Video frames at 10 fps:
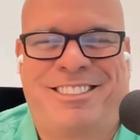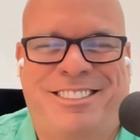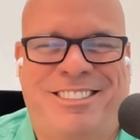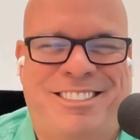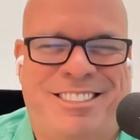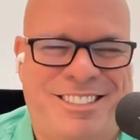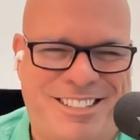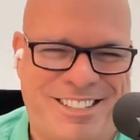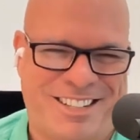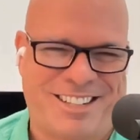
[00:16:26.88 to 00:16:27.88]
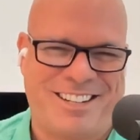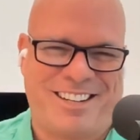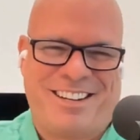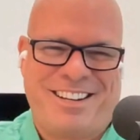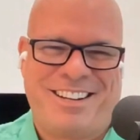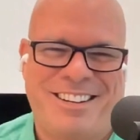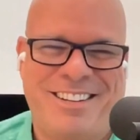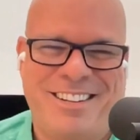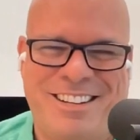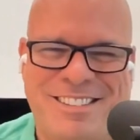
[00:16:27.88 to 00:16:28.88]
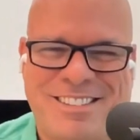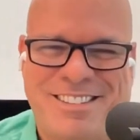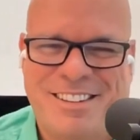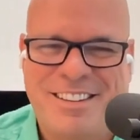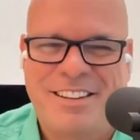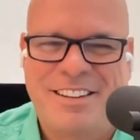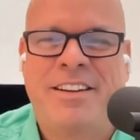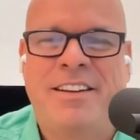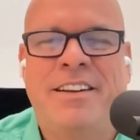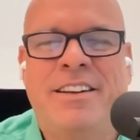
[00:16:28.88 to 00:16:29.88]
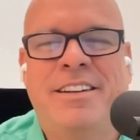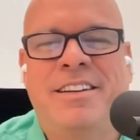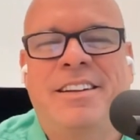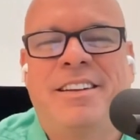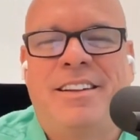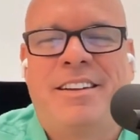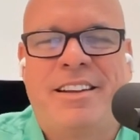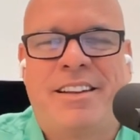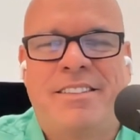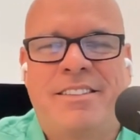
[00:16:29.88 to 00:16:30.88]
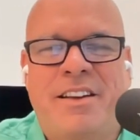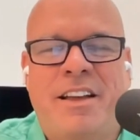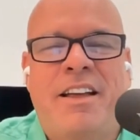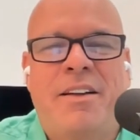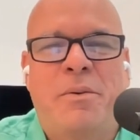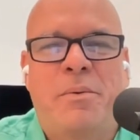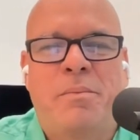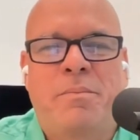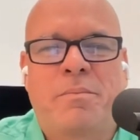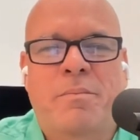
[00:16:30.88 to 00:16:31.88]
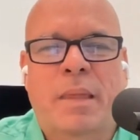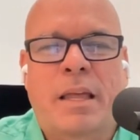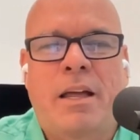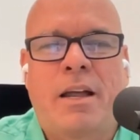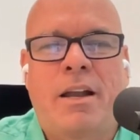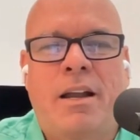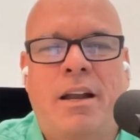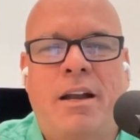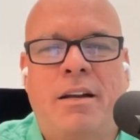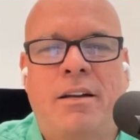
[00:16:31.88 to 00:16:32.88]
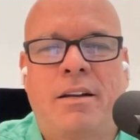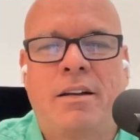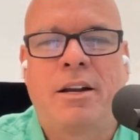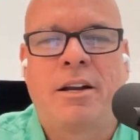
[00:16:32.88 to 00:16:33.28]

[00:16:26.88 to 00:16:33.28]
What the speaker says: This person isn't speaking.